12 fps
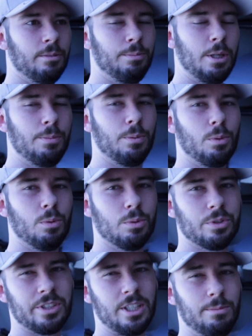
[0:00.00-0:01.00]
people
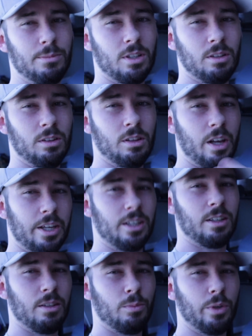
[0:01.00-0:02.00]
seem to
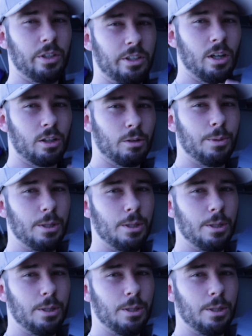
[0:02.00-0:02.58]
like when younger